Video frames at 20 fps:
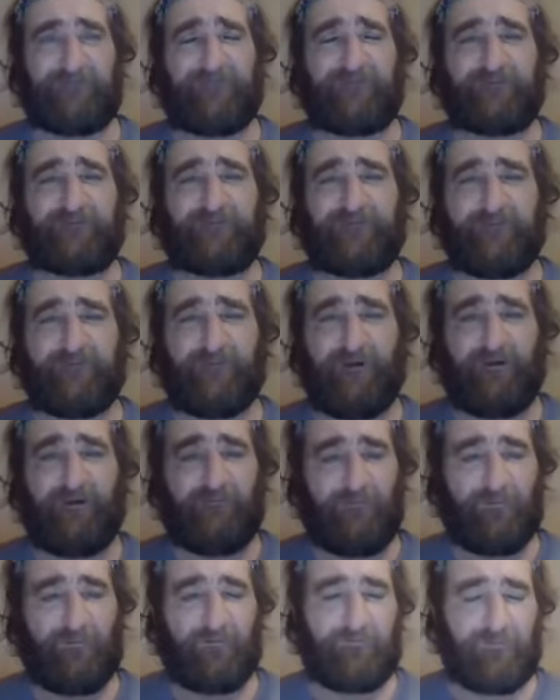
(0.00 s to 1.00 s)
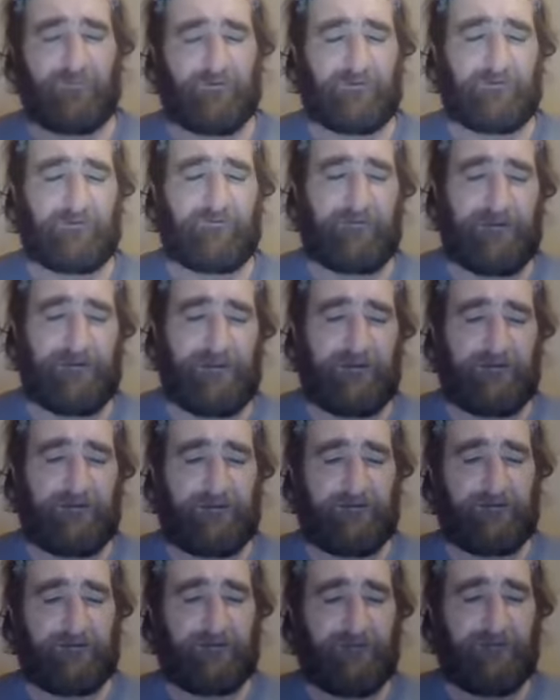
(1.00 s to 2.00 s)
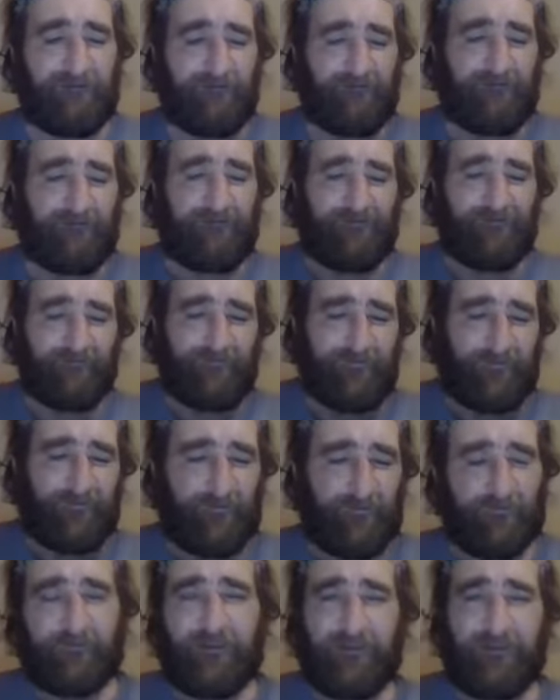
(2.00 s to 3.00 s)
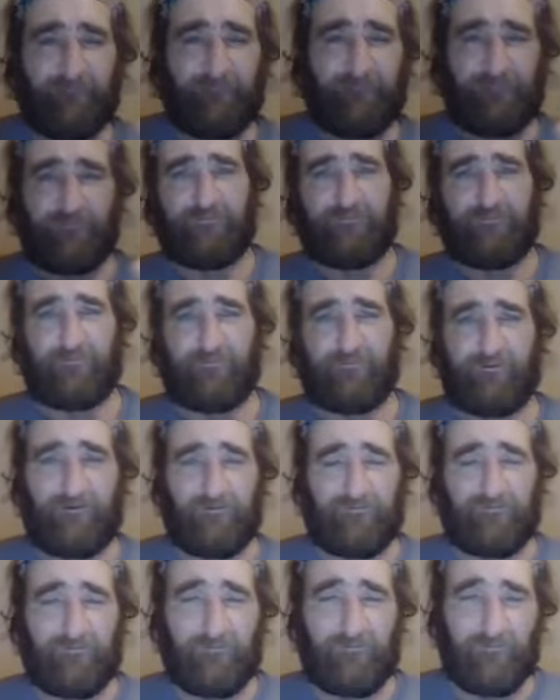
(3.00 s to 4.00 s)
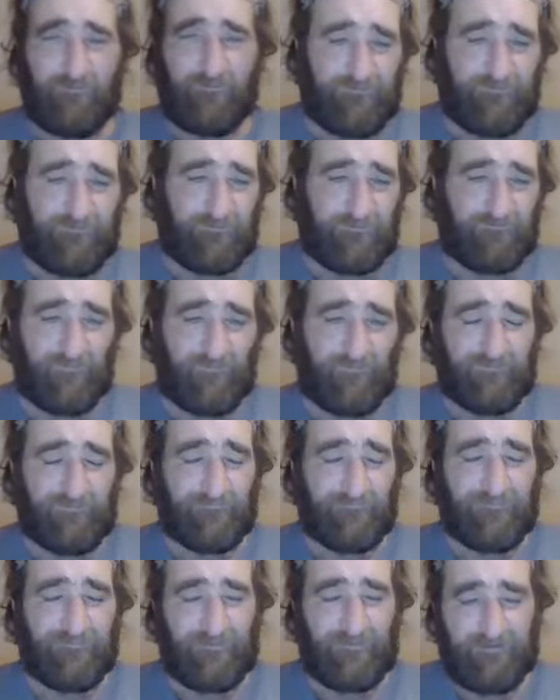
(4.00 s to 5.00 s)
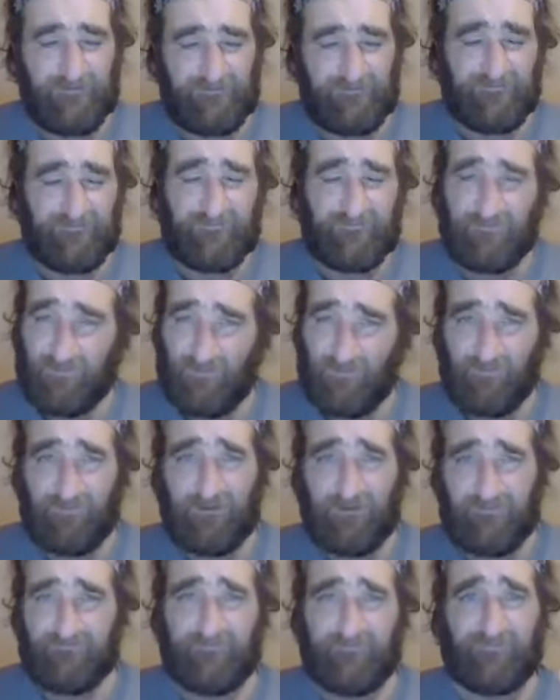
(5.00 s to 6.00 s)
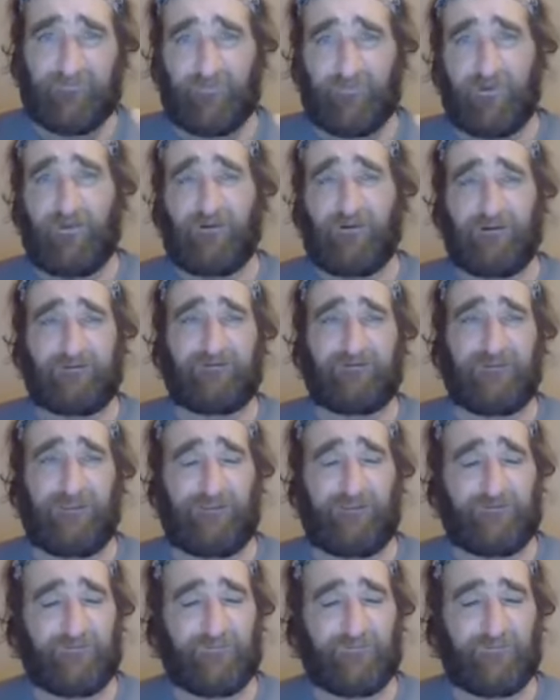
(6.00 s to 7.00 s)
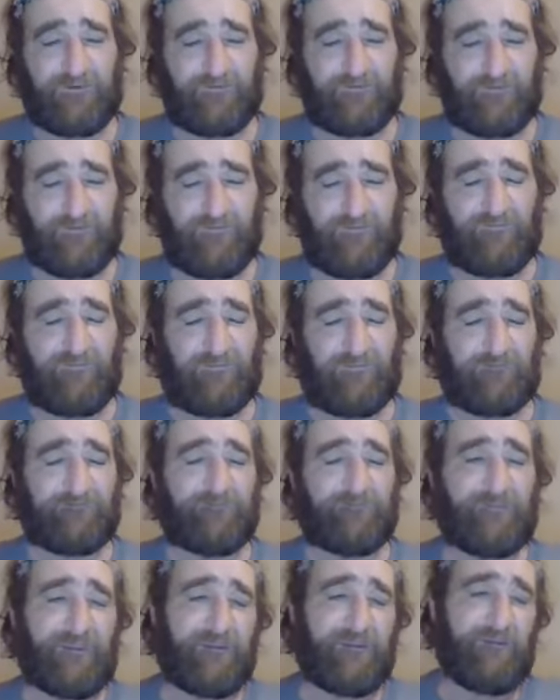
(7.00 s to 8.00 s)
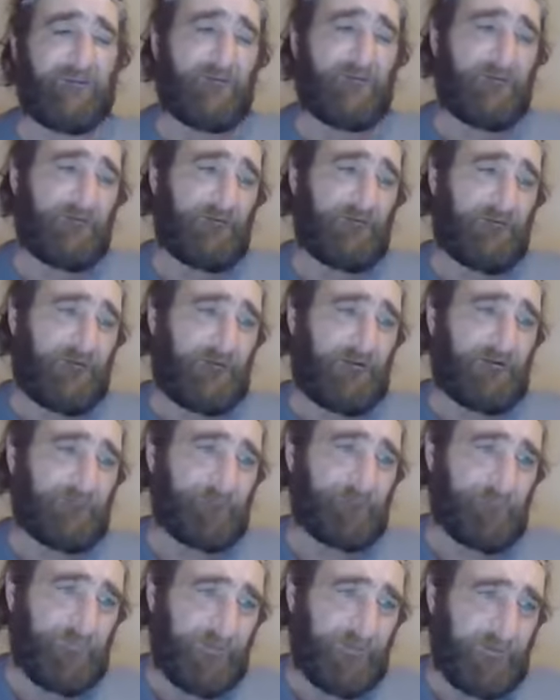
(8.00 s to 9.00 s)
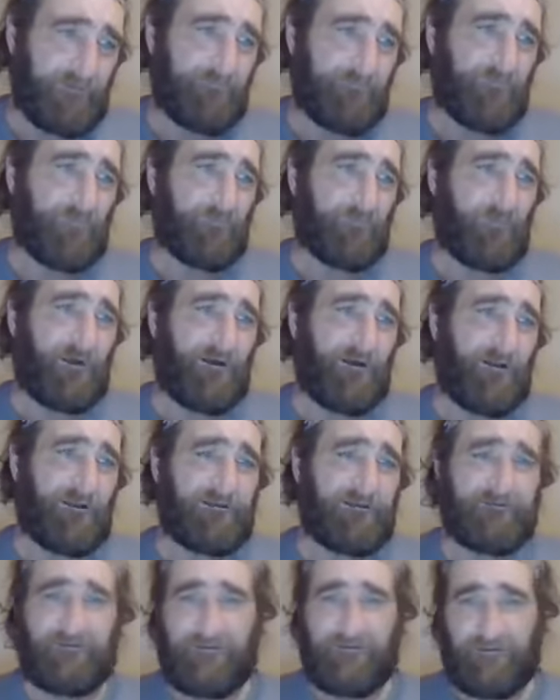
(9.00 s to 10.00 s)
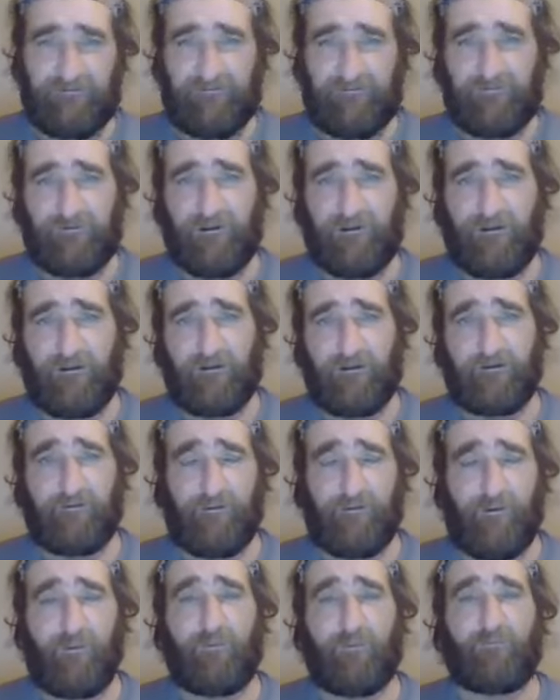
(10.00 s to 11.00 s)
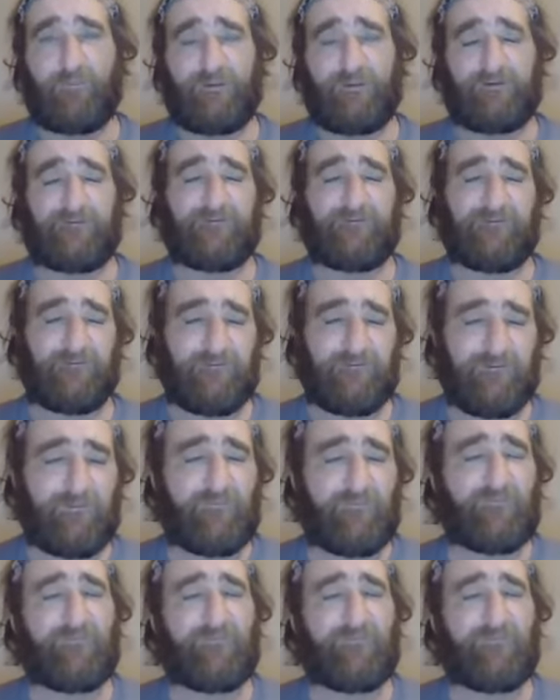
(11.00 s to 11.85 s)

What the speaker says: It's not what we're creating. So keep neutral on those. And what I'm saying is, don't have a strong attachment to them. Keep your mind and your heart open to new